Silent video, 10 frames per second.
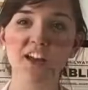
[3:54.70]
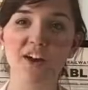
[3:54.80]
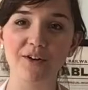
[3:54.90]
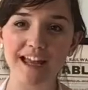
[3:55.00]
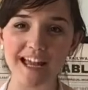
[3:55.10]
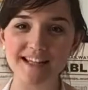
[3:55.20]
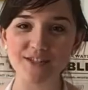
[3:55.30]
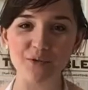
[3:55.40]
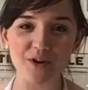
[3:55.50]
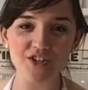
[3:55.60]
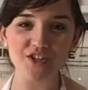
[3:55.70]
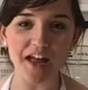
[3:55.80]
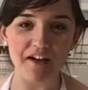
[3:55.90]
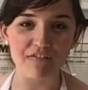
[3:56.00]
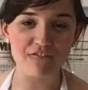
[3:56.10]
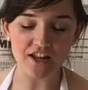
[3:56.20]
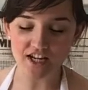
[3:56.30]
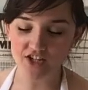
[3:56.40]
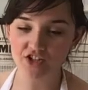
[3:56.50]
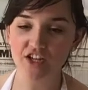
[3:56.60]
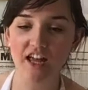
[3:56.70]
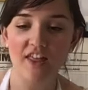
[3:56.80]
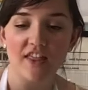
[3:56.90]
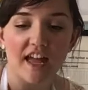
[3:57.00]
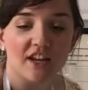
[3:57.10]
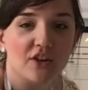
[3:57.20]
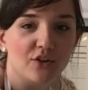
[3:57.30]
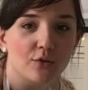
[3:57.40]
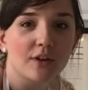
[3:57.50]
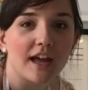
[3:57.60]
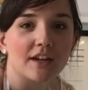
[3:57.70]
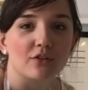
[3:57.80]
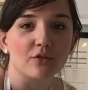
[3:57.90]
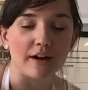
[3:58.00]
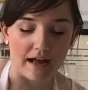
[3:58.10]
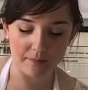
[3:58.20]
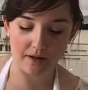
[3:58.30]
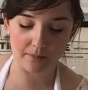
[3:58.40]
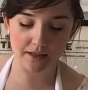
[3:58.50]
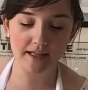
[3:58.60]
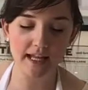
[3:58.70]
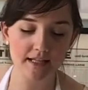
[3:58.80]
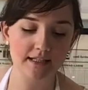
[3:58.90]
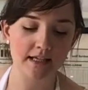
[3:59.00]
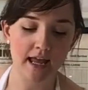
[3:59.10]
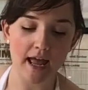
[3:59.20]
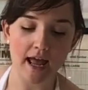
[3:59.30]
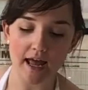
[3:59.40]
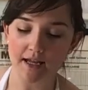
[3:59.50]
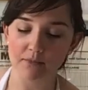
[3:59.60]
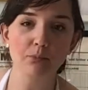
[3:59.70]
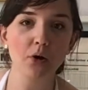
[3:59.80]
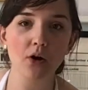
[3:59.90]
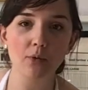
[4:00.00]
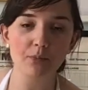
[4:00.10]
Okay, so once you have finished, then you can grab a plate and pop